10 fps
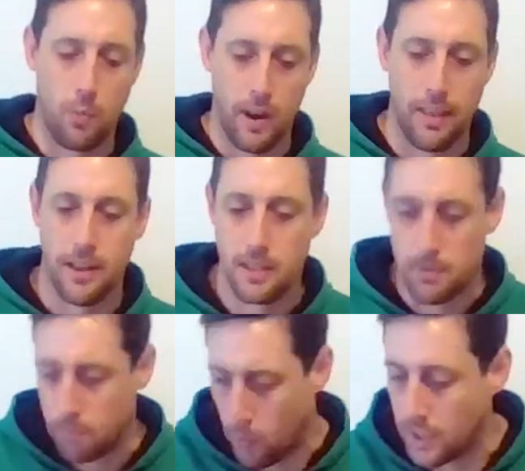where there's
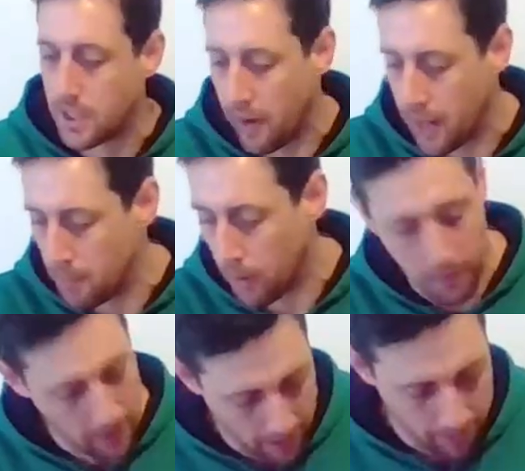points available
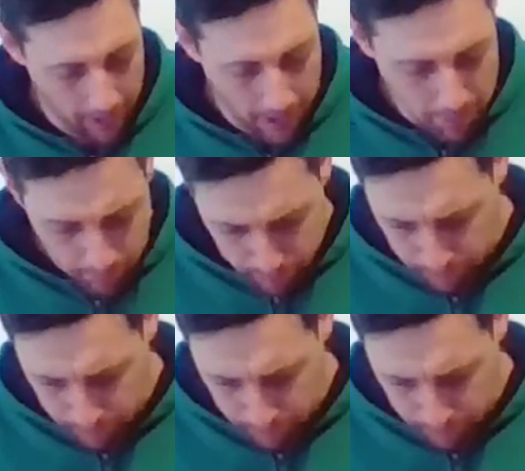at the end of the game.